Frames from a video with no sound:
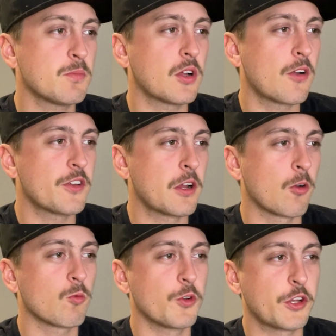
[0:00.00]
Player of the
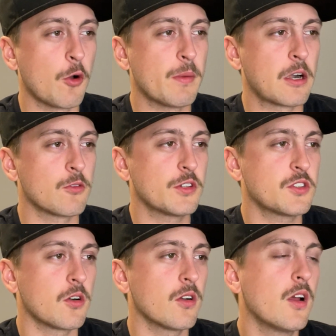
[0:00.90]
Year Rudy Gobert in
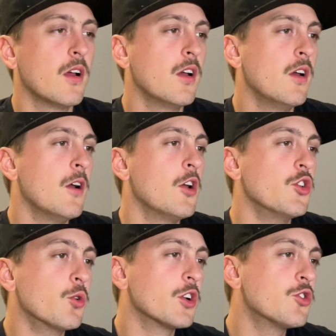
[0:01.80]
return.
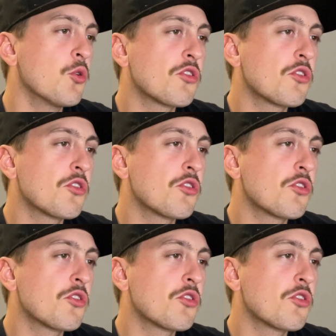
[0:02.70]
You could do